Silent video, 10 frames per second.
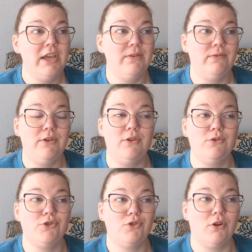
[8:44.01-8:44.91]
if
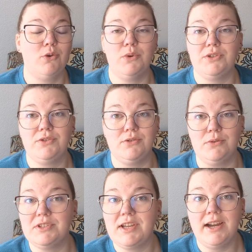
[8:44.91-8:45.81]
you struggle with
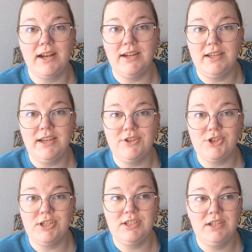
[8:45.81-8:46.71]
suicide
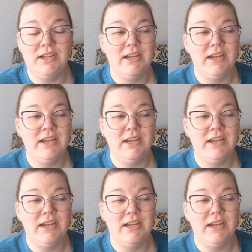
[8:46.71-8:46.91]
ideation,